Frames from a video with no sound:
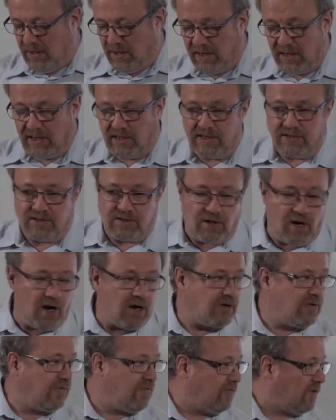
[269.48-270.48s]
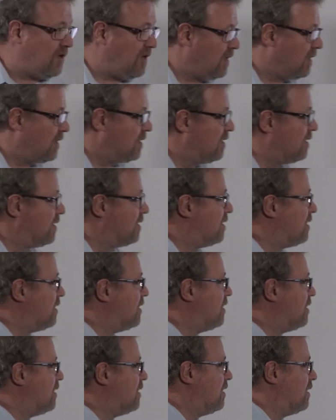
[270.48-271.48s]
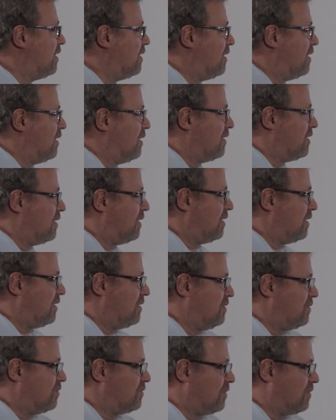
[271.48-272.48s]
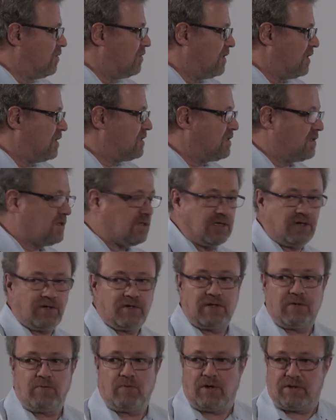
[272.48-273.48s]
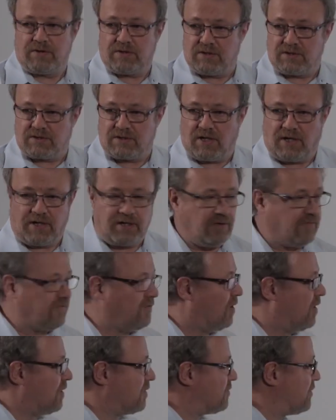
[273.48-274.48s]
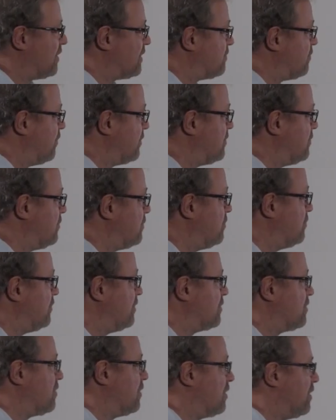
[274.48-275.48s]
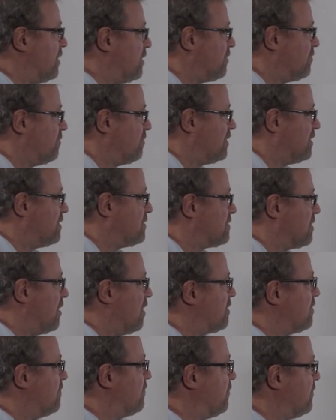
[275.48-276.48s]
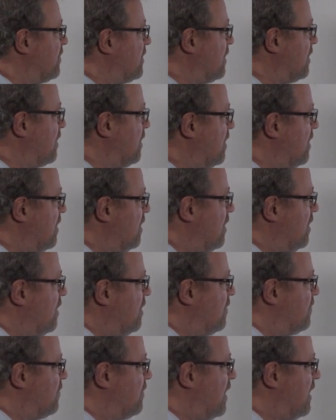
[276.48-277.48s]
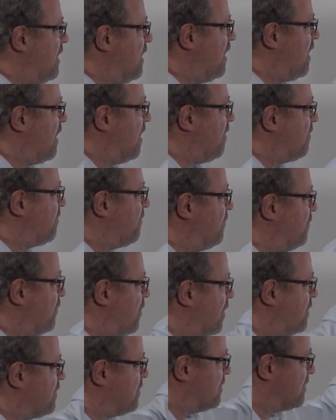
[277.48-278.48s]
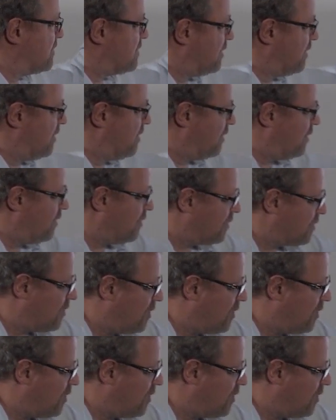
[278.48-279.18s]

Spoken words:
In lithography, you don't necessarily want this kind of contrast. What you do in lithography, they have not this linear